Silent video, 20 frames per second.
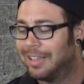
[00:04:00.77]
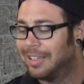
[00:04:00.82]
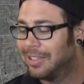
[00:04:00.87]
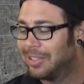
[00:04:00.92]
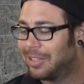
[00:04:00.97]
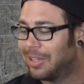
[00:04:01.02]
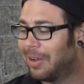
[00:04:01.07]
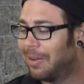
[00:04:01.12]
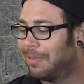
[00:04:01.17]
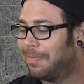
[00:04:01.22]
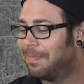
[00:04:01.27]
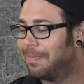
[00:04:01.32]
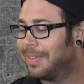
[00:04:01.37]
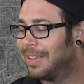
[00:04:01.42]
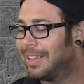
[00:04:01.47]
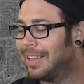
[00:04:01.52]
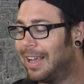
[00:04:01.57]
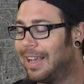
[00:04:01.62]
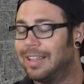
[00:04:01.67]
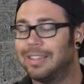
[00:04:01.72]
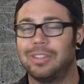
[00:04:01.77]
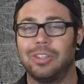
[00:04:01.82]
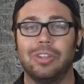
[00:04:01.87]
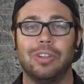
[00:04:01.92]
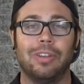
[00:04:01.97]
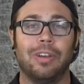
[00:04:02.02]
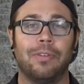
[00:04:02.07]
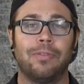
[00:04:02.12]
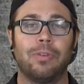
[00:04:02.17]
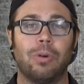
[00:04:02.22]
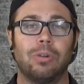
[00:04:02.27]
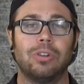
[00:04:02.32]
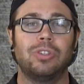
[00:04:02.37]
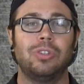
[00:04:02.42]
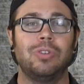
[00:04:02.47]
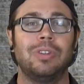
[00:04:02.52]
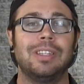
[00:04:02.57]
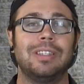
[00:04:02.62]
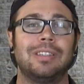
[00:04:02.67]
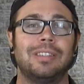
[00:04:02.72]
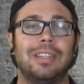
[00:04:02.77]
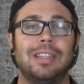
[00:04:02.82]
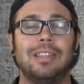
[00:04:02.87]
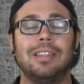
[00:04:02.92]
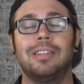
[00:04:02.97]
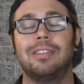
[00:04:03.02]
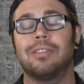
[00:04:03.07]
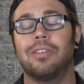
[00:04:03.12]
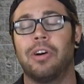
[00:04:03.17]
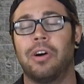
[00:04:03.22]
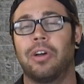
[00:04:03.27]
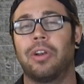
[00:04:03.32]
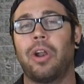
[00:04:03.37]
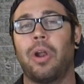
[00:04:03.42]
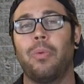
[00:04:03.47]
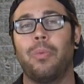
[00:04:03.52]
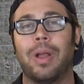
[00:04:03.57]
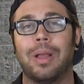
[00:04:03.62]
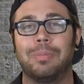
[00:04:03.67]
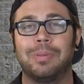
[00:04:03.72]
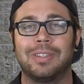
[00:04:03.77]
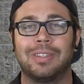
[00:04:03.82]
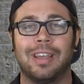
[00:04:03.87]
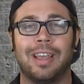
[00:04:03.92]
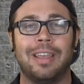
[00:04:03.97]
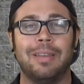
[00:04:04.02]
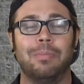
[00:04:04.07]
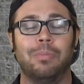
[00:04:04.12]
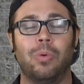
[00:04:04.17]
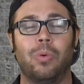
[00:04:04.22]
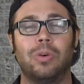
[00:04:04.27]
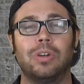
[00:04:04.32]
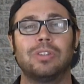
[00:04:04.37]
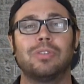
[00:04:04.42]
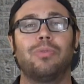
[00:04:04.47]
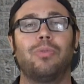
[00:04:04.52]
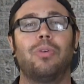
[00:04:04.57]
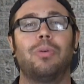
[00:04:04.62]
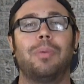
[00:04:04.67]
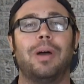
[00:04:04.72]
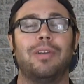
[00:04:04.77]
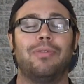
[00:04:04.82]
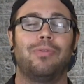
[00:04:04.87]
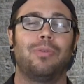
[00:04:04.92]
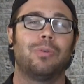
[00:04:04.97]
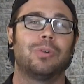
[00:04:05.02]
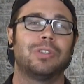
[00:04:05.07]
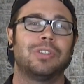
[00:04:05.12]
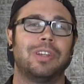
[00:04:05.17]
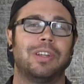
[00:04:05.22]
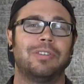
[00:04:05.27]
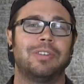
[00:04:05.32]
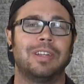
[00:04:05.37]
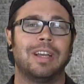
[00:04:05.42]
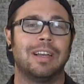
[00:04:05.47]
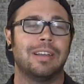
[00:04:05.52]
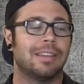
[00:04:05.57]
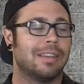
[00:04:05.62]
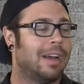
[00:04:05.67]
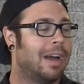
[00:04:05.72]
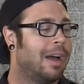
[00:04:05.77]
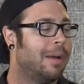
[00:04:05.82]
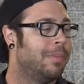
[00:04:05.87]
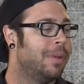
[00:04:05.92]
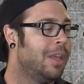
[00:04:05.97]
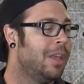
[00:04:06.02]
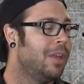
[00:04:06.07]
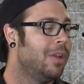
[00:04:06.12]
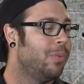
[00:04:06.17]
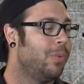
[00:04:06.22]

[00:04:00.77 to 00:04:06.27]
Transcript: So, guys, of course, you can see these on our website, morse4x4center.com.